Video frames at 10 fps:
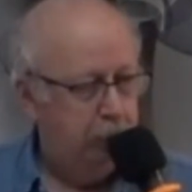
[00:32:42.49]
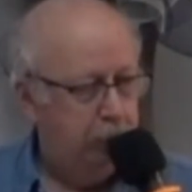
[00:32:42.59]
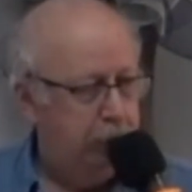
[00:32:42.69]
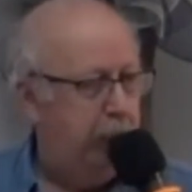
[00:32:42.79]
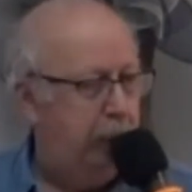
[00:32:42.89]

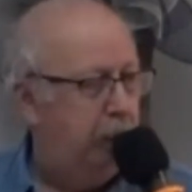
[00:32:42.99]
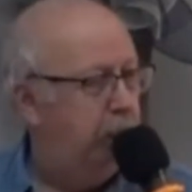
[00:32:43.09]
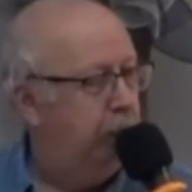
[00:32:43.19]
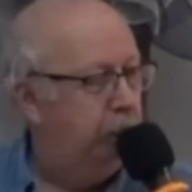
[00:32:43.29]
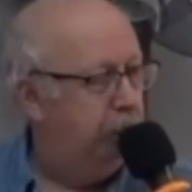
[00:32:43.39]

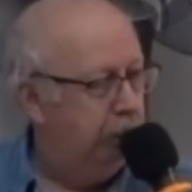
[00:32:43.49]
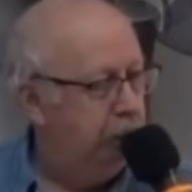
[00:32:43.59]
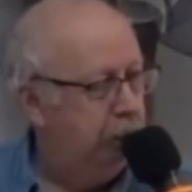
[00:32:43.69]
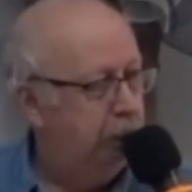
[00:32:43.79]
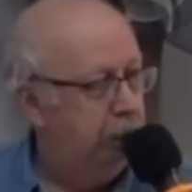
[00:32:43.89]
Now,
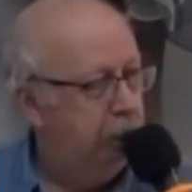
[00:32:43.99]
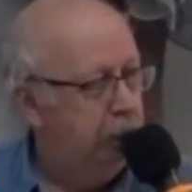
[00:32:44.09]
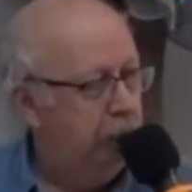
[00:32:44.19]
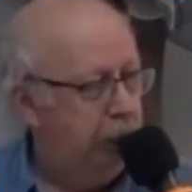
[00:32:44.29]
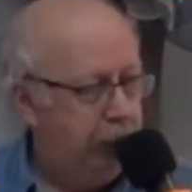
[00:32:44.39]

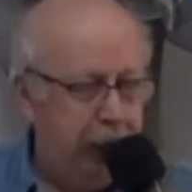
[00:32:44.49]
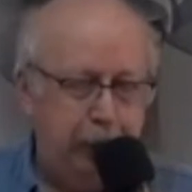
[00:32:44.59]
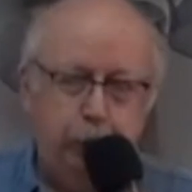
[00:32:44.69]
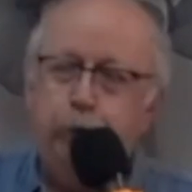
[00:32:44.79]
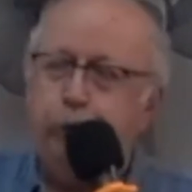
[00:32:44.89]
can
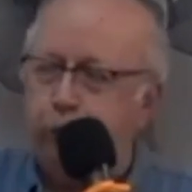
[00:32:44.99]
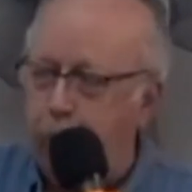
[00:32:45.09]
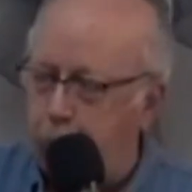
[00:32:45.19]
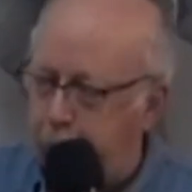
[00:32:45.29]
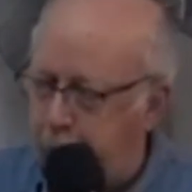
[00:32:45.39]
you
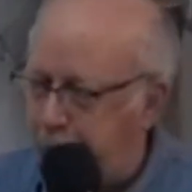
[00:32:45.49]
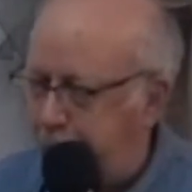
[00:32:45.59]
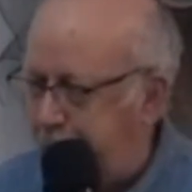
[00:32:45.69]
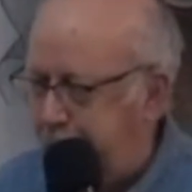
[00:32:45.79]
throw it away?